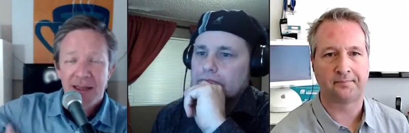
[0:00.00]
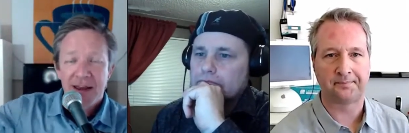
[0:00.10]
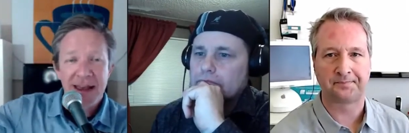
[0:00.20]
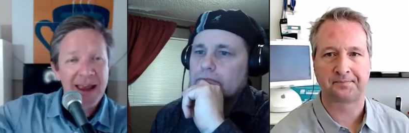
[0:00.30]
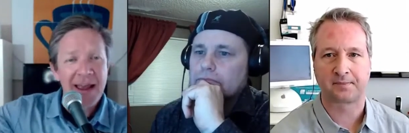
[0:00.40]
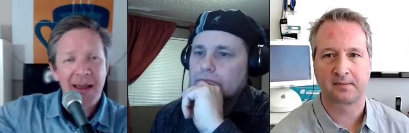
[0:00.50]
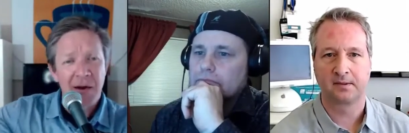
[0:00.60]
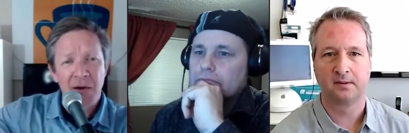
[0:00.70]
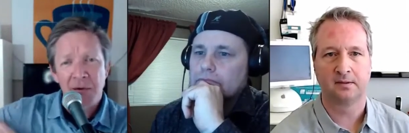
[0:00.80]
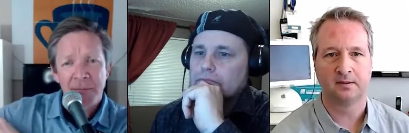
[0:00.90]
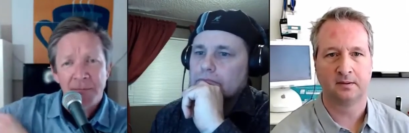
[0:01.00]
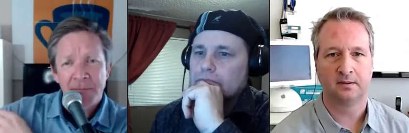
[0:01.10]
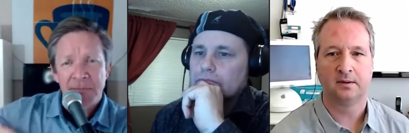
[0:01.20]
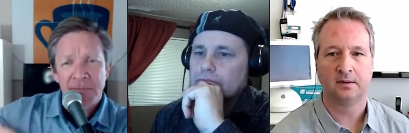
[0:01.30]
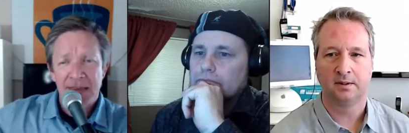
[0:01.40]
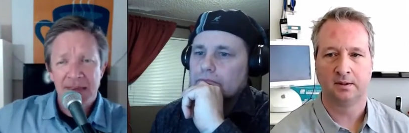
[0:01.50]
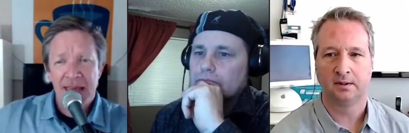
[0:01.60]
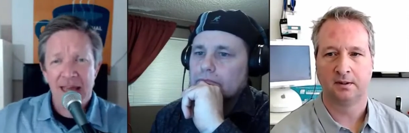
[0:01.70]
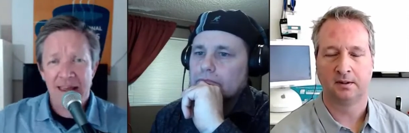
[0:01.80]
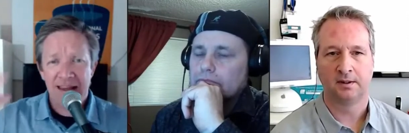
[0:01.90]
Speaker 1: Now
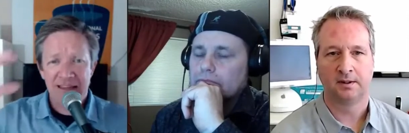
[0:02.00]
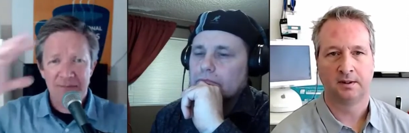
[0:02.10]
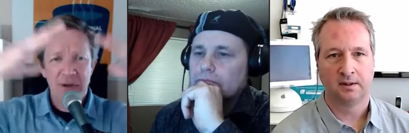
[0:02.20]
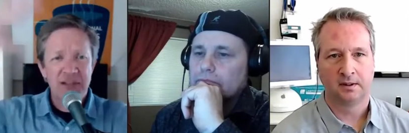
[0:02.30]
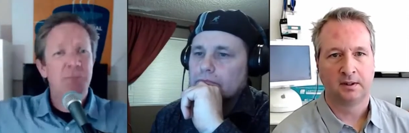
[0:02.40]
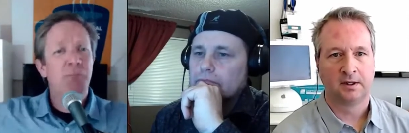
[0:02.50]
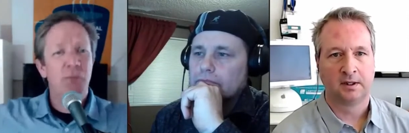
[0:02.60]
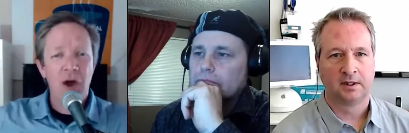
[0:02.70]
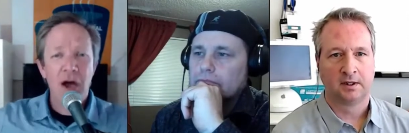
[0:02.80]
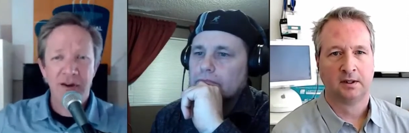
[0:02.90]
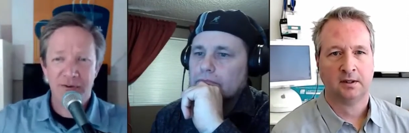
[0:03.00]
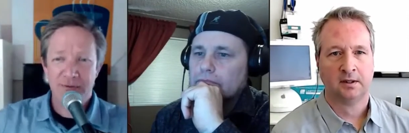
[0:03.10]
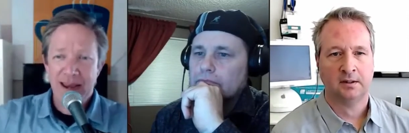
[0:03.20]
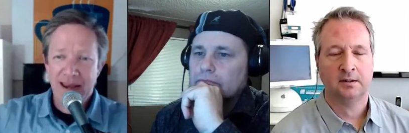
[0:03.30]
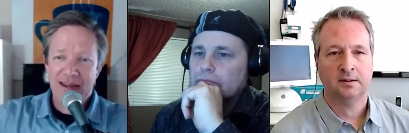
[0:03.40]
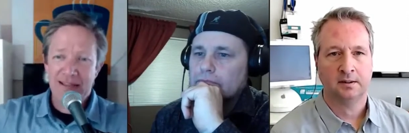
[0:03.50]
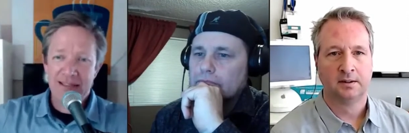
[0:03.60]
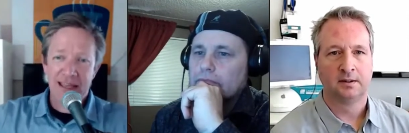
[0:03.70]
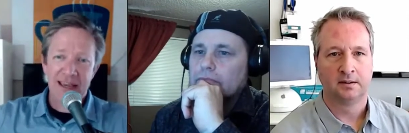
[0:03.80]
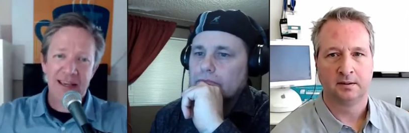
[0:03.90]
that it's much broader, right?
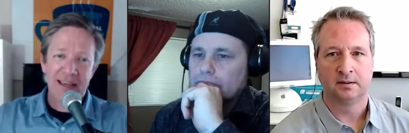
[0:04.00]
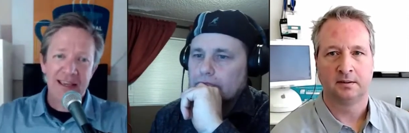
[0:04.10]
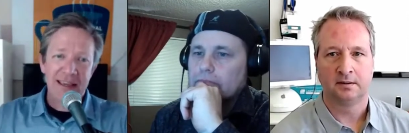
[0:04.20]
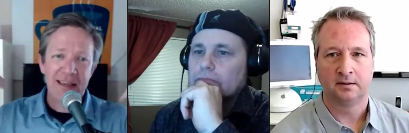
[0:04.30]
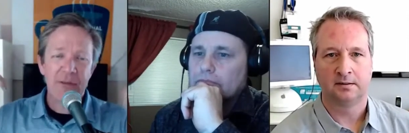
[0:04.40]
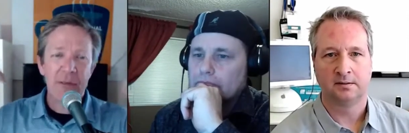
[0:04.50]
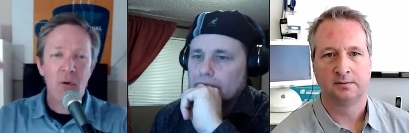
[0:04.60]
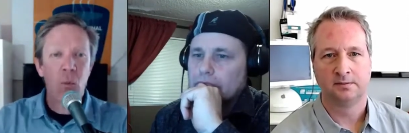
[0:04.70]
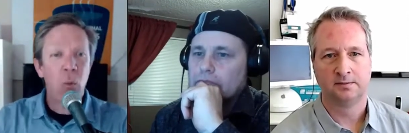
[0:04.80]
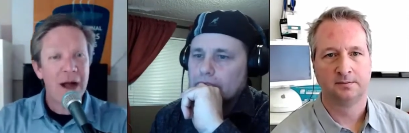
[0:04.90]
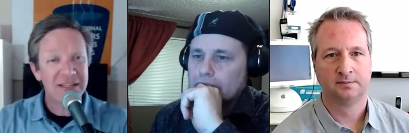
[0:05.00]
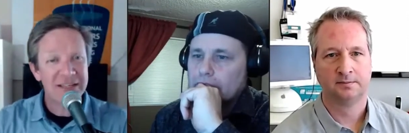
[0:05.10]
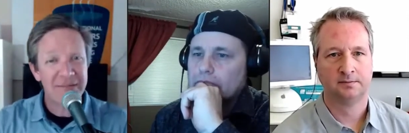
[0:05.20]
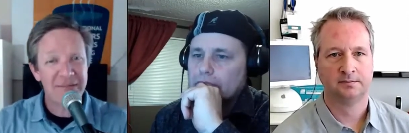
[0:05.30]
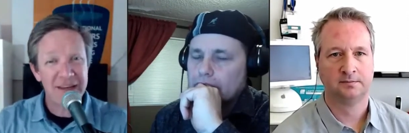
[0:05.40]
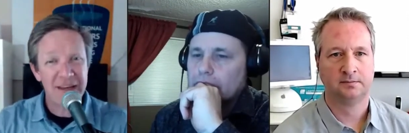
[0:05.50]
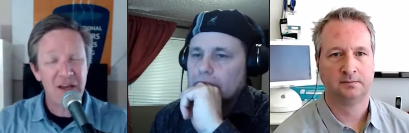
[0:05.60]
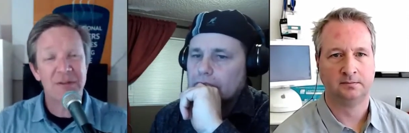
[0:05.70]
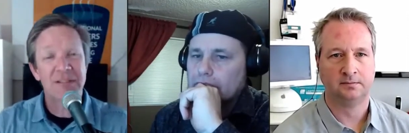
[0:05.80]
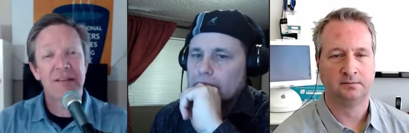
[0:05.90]
It's like, even though watching a
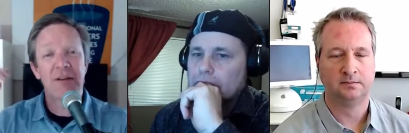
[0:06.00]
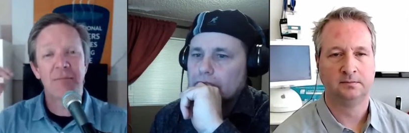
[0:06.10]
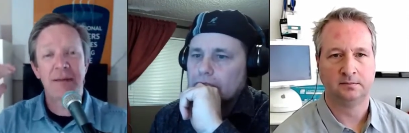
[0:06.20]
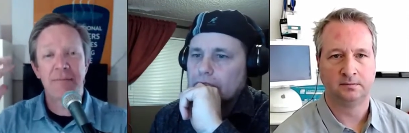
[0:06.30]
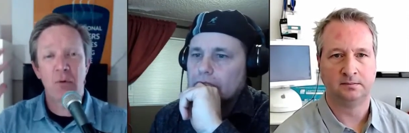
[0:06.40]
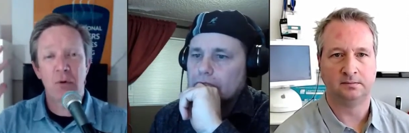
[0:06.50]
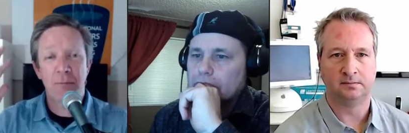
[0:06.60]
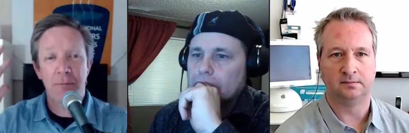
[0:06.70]
video is a little bit more